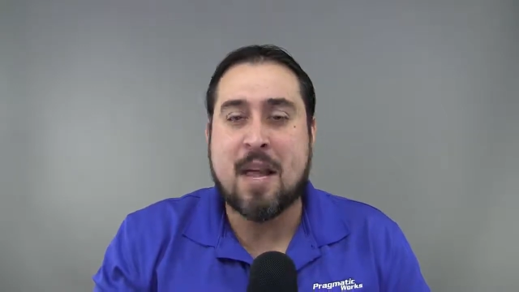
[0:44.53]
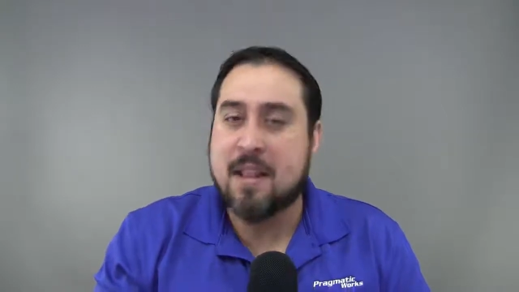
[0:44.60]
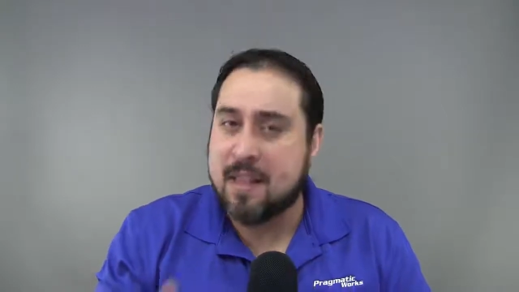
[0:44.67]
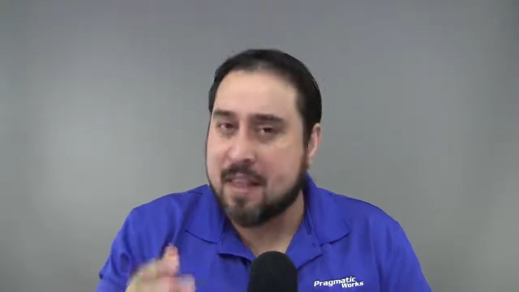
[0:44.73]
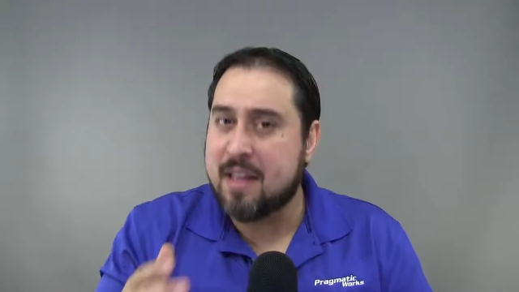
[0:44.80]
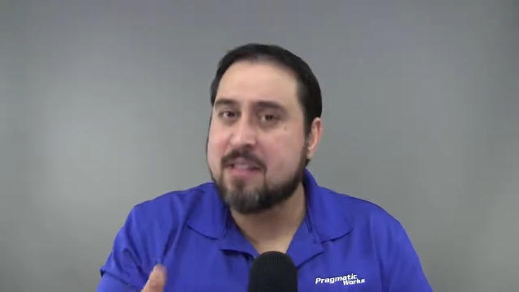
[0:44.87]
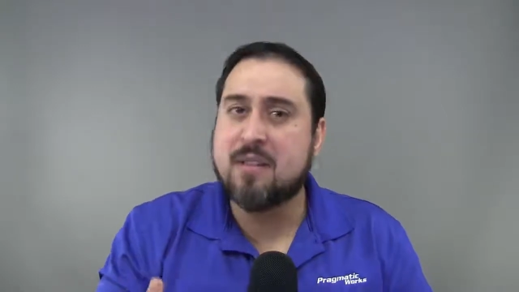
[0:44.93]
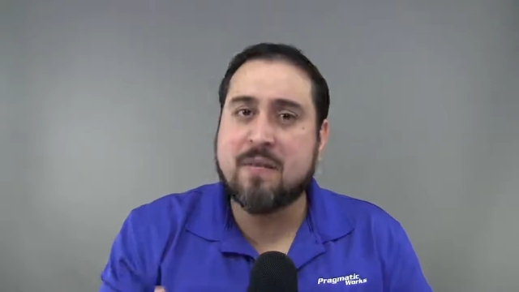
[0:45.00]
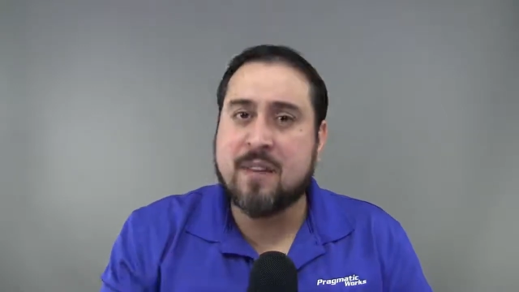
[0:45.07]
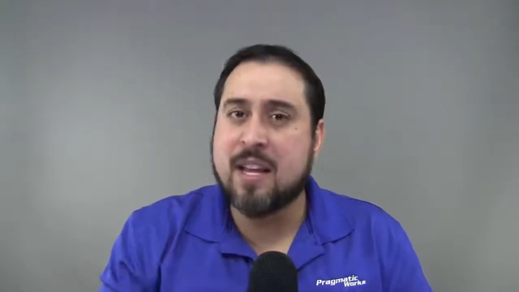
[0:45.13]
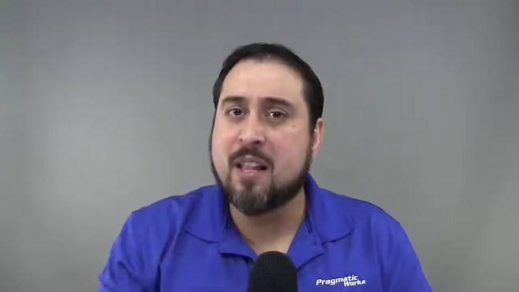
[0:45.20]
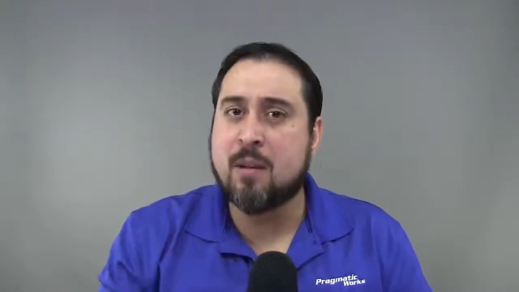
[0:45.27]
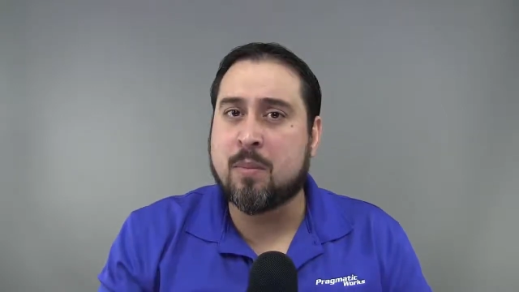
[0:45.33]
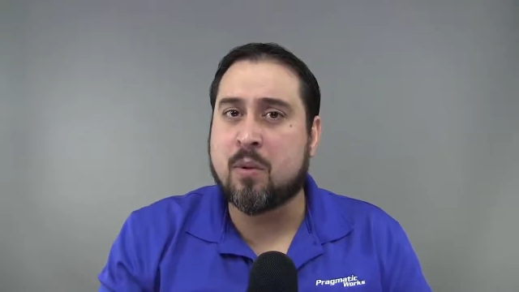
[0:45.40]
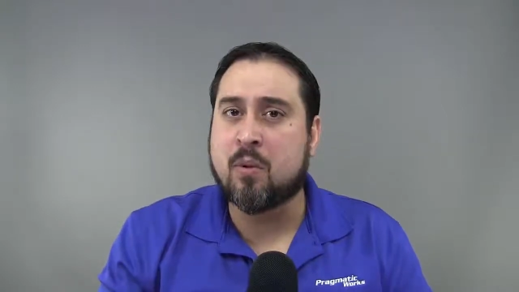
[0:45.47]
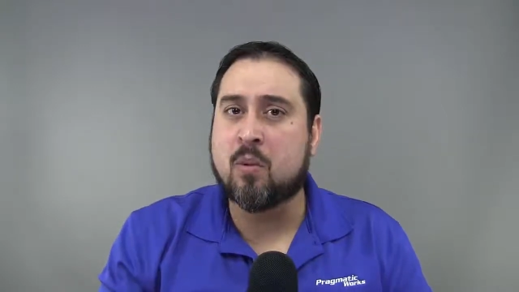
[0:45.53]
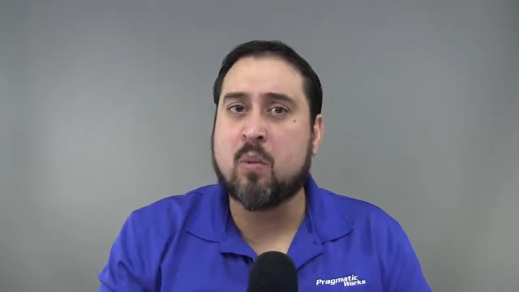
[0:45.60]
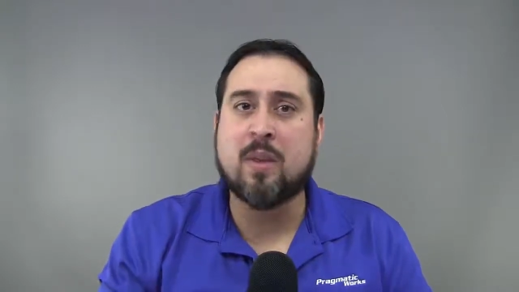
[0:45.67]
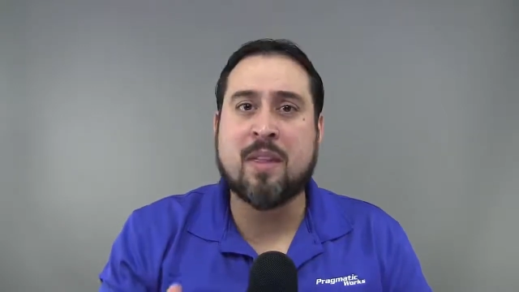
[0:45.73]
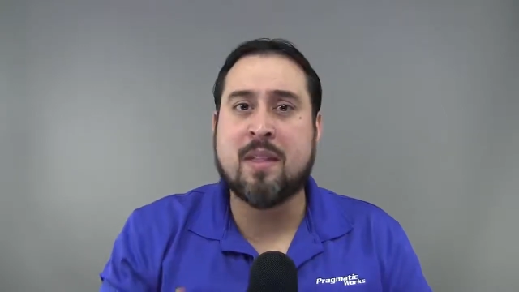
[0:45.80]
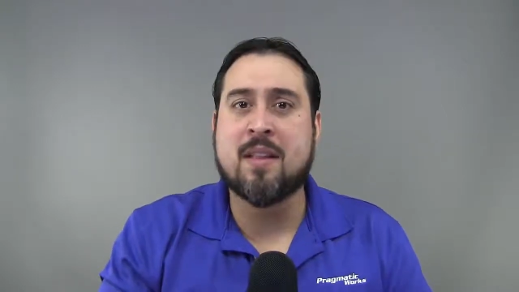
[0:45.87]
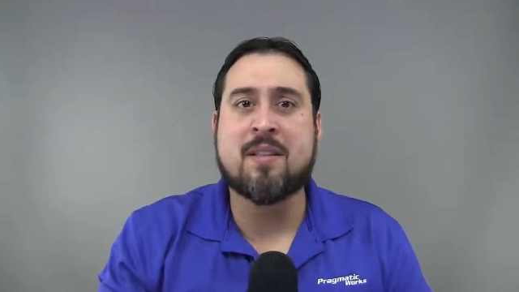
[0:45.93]
Now that's available
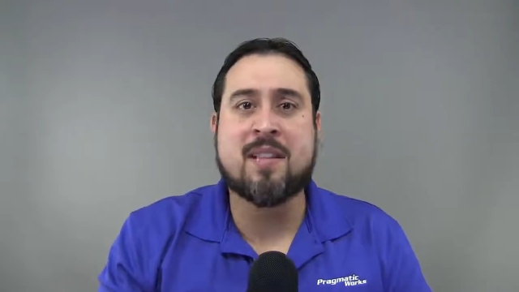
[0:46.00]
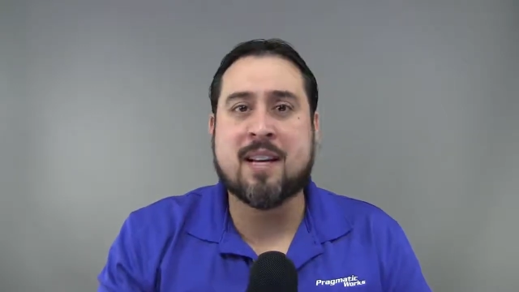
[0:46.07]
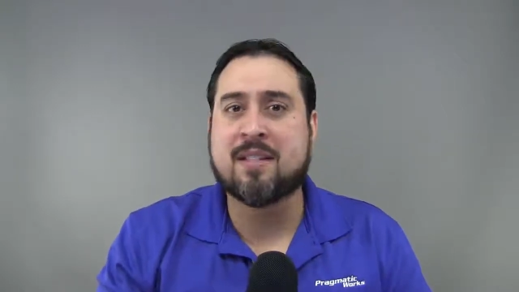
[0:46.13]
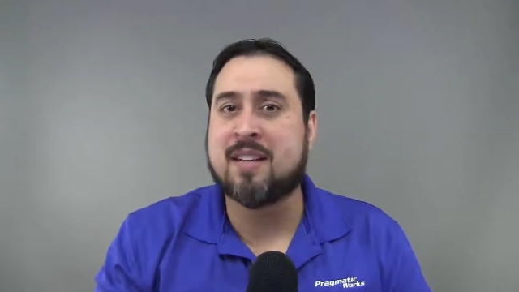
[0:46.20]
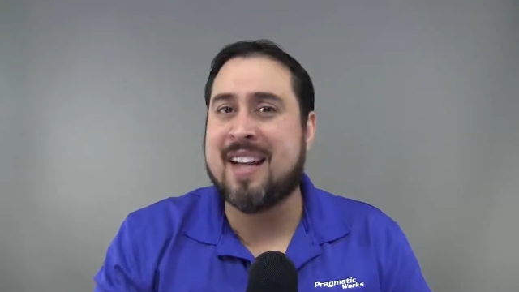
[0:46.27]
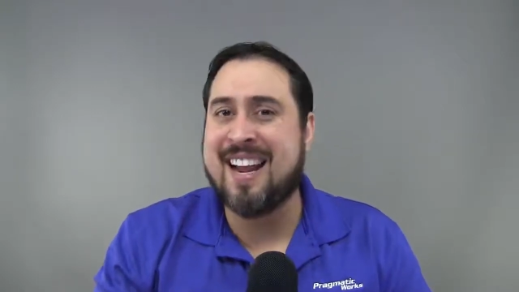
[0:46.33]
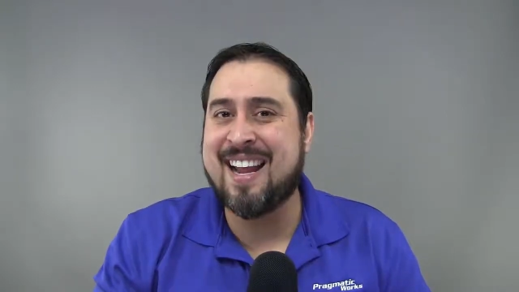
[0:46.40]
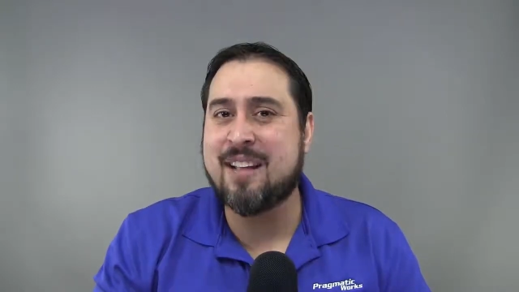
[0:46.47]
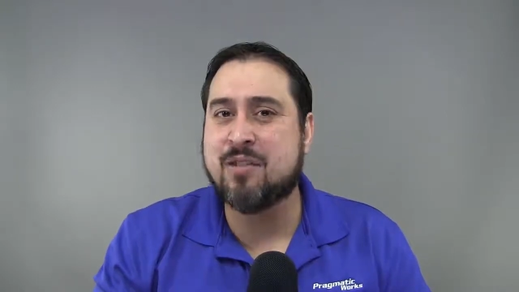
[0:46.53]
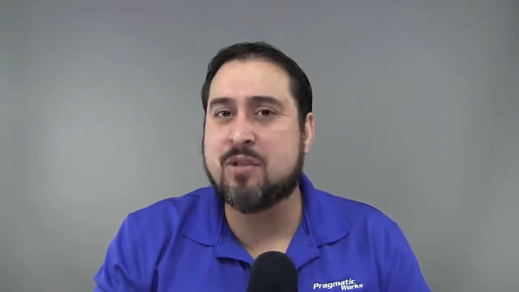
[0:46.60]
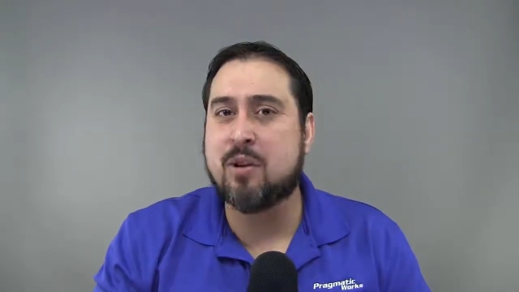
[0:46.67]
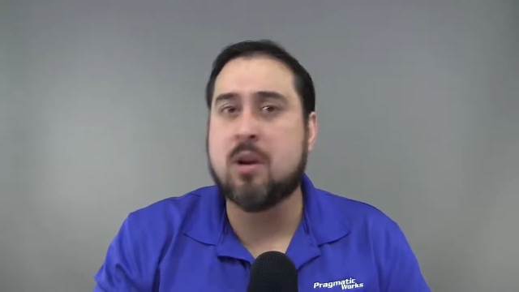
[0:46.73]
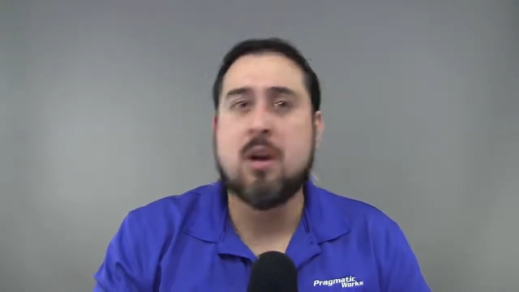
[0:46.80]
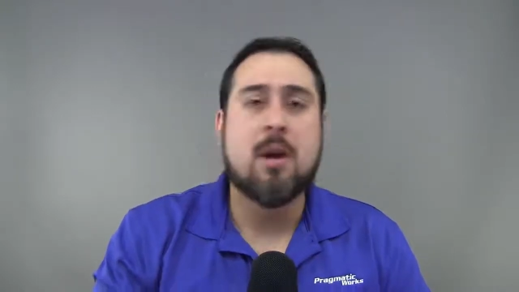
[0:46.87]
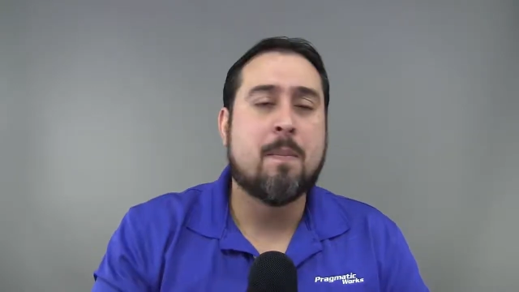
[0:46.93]
within the text enhancer,